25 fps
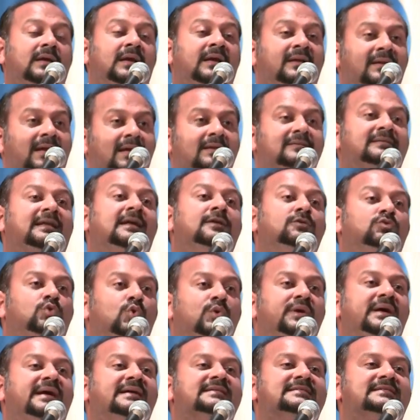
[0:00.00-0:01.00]
in Altan
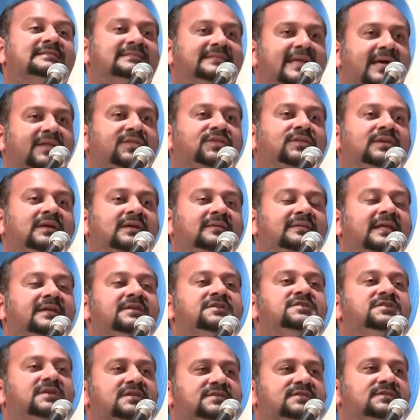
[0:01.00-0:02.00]
Tuya's death
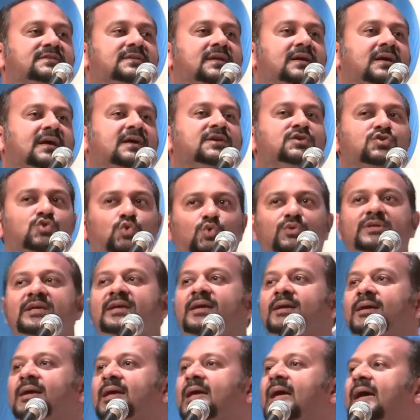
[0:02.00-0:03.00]
than just a
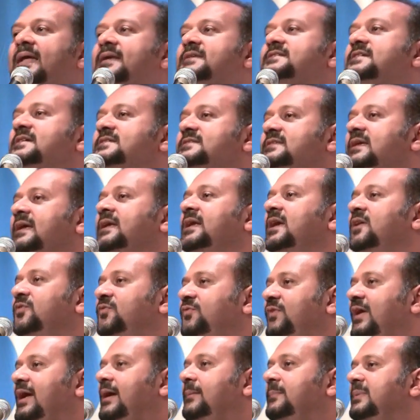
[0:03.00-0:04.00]
shooting and just an
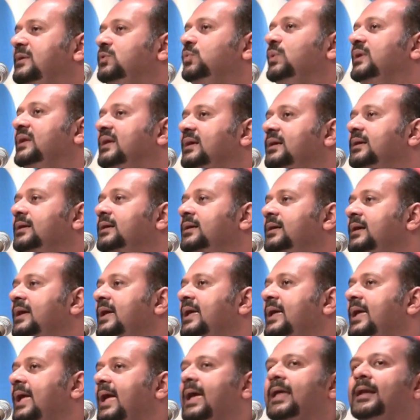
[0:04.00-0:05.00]
affair between
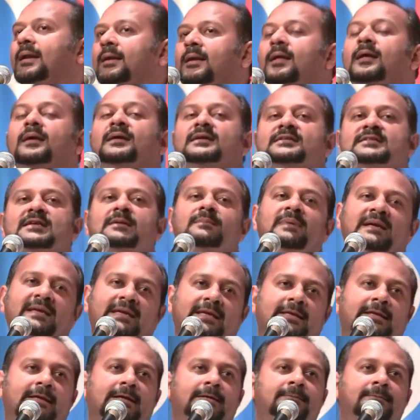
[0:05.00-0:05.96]
her and Azab.